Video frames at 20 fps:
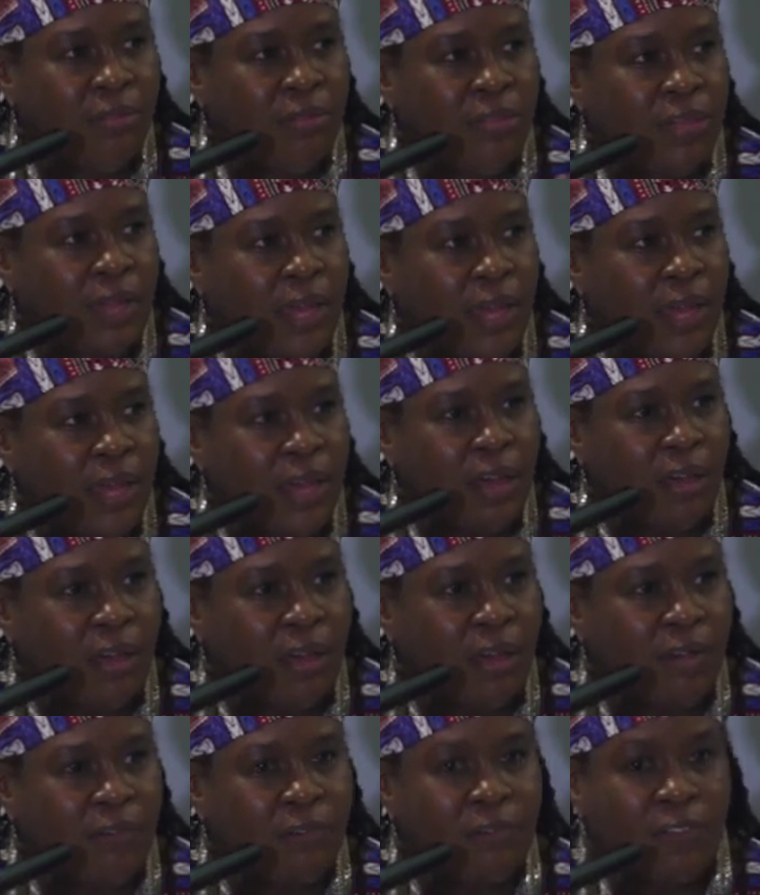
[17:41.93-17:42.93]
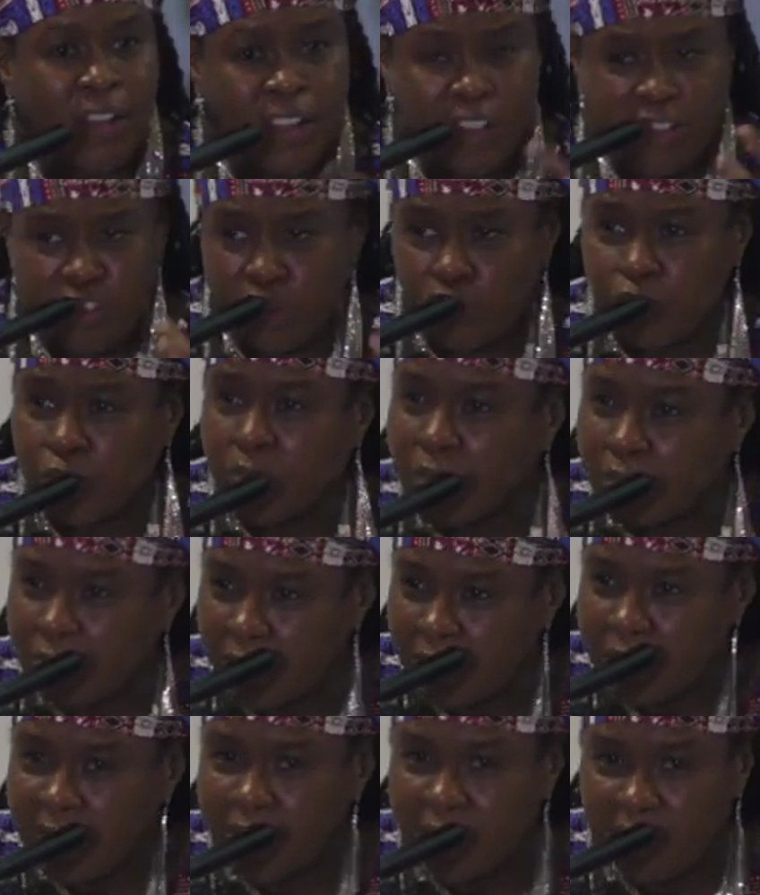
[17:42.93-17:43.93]
the
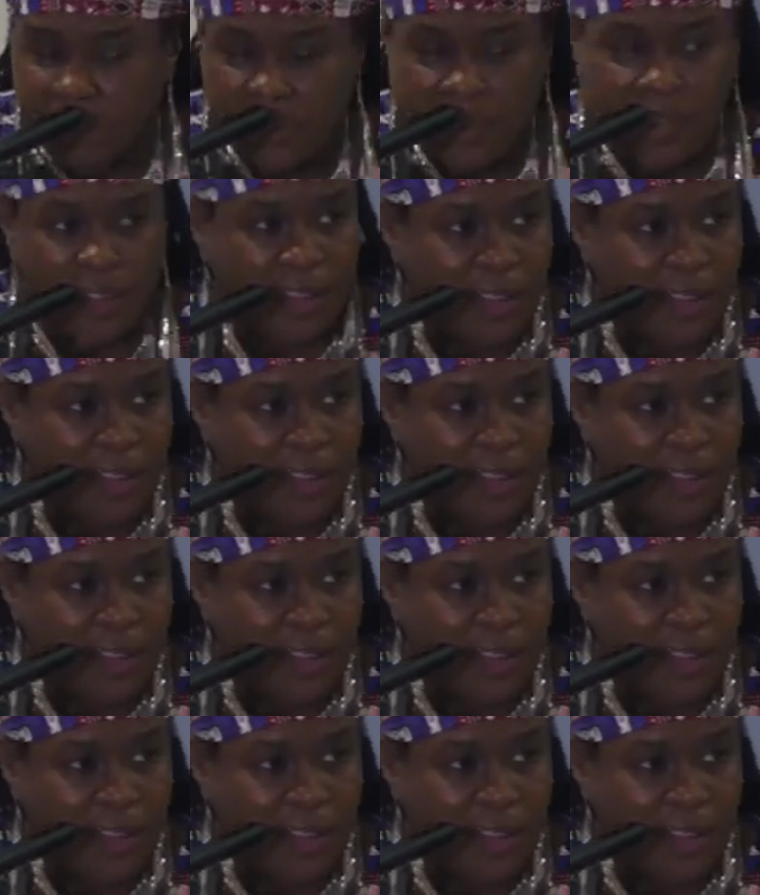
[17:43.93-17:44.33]
vicegerents,